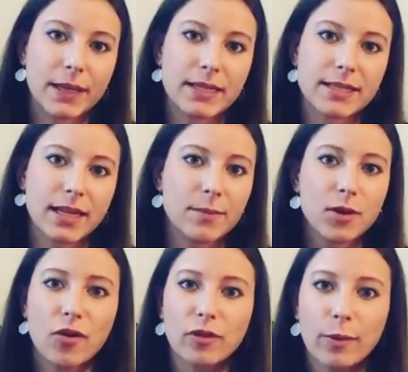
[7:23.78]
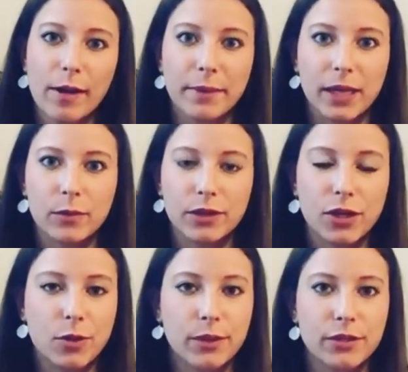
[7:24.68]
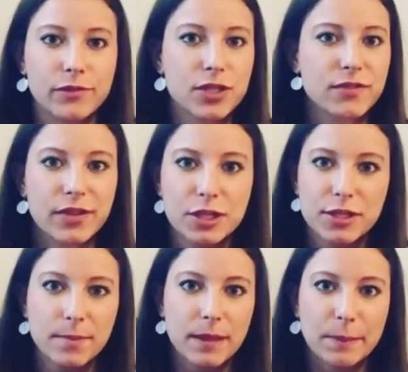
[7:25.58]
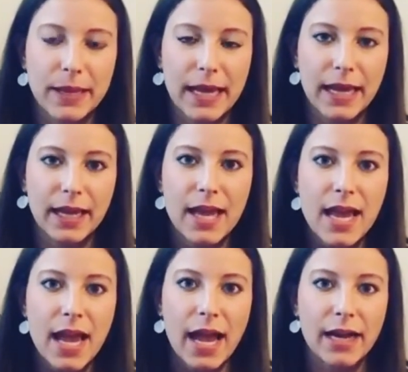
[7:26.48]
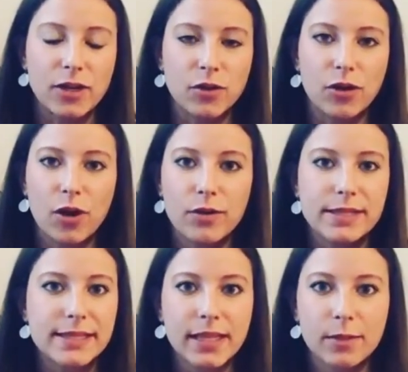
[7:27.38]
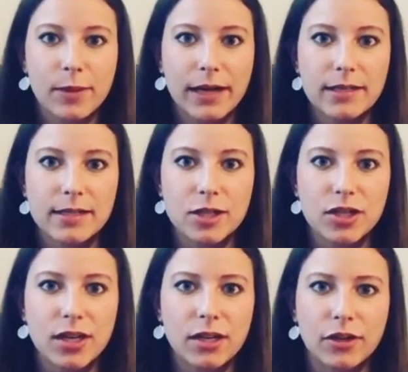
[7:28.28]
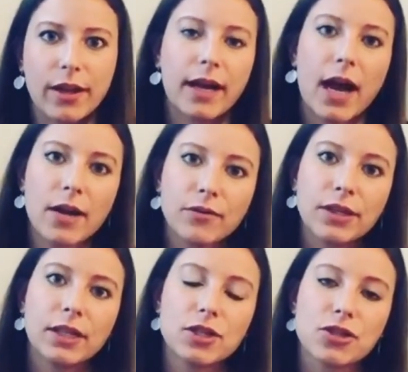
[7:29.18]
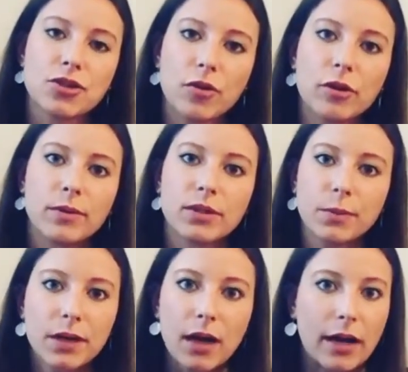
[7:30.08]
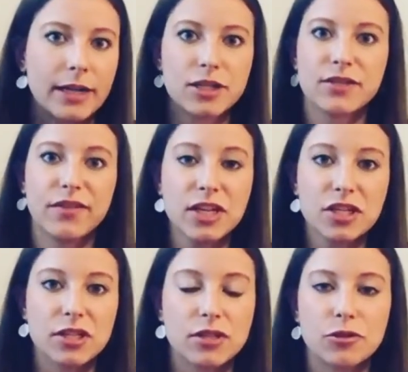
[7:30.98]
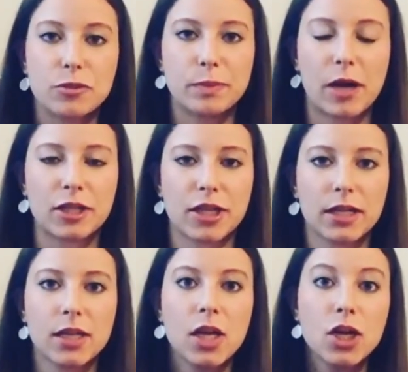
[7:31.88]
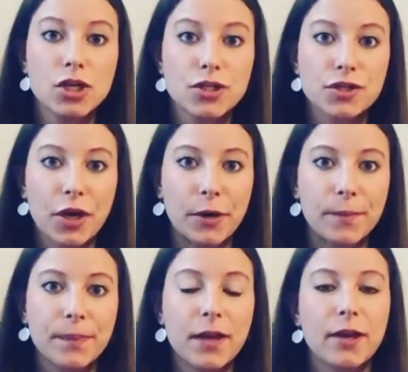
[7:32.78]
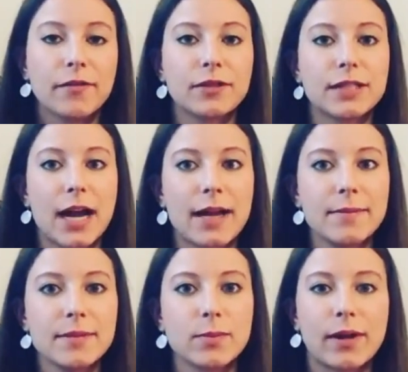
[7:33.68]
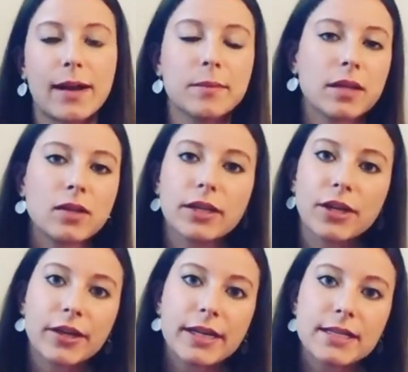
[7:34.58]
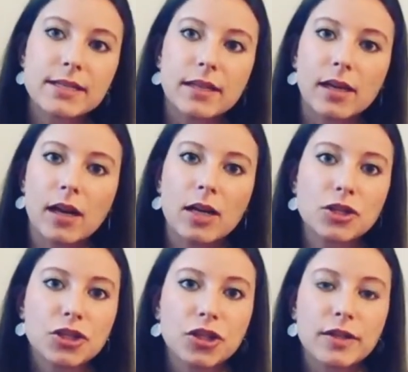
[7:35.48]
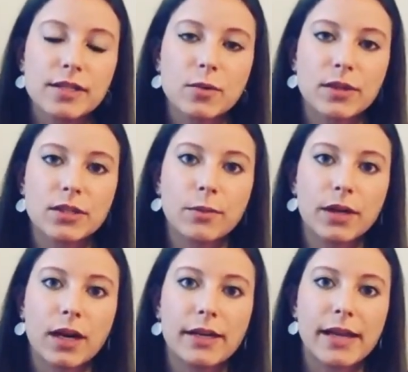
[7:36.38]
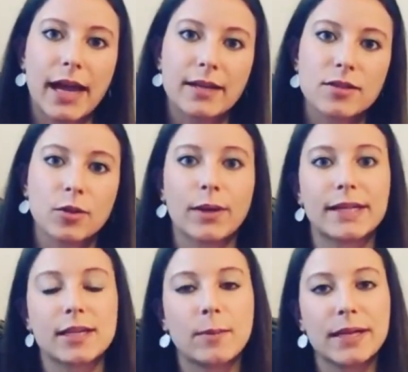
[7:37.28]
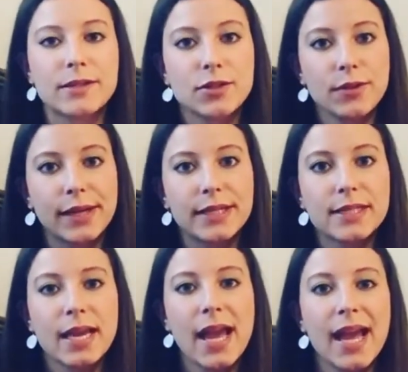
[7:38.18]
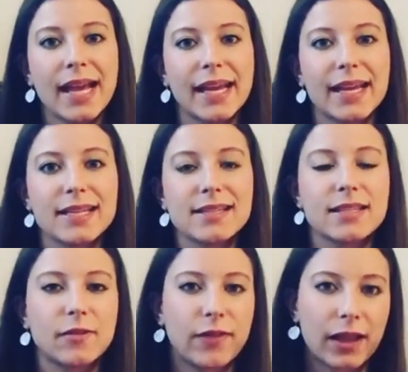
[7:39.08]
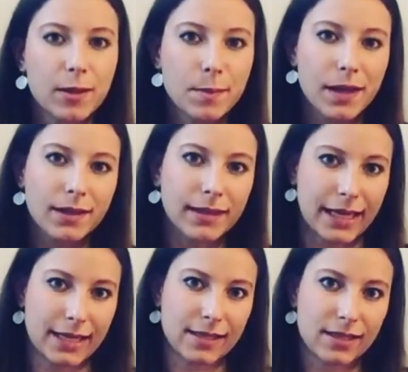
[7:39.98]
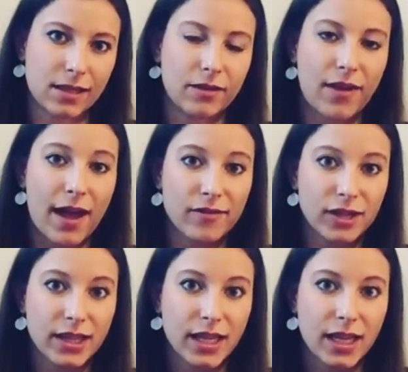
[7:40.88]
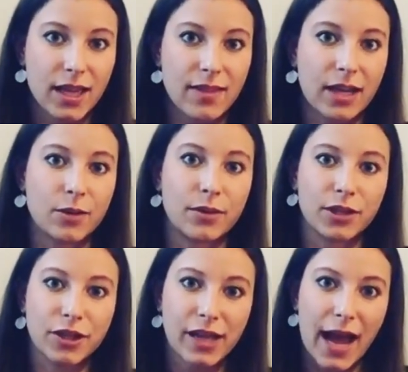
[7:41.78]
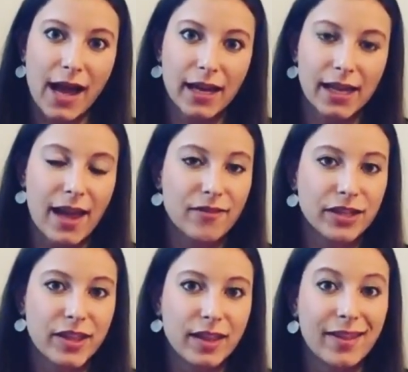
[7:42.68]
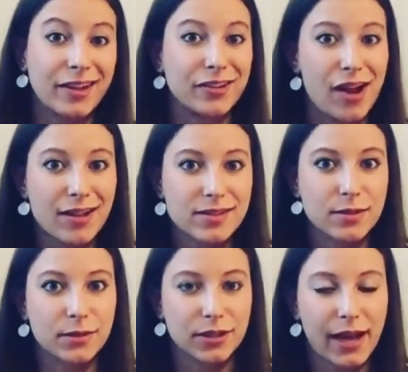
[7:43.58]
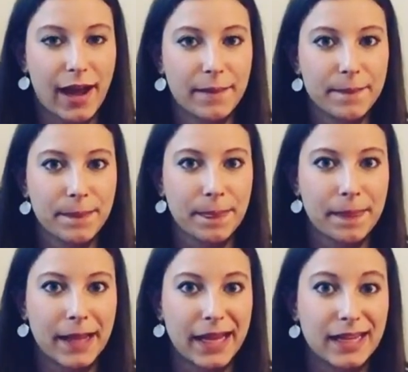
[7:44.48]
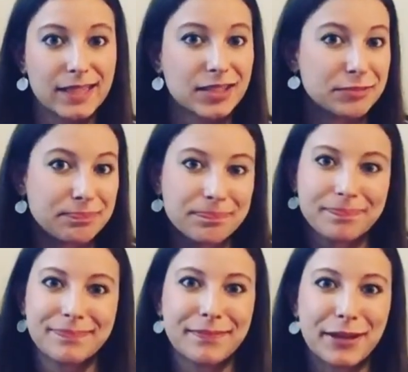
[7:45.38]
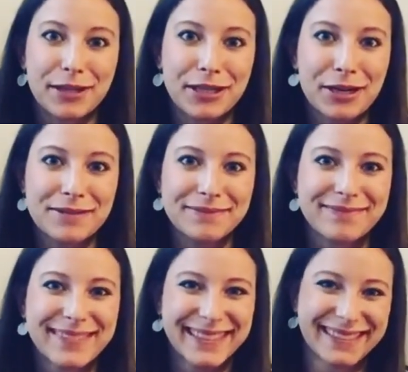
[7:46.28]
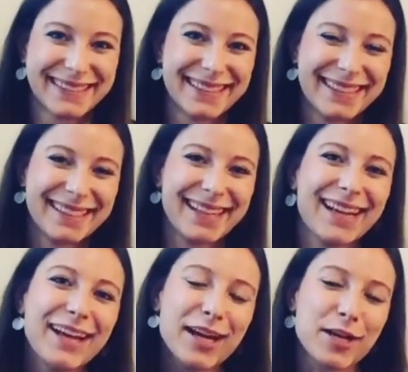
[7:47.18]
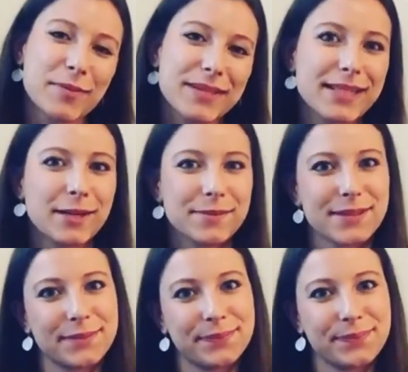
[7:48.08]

Because it can be overwhelming, when you've just finished something big and you go and sit in the practice session and you're like, I really just don't know what to work on. I just finished this huge project. So for times when I'm a little curious and unsure as to what to work on next, or what I tell my students is develop a list of everything that you are good at and everything that you're not so good at. And there you go. Hope this helps.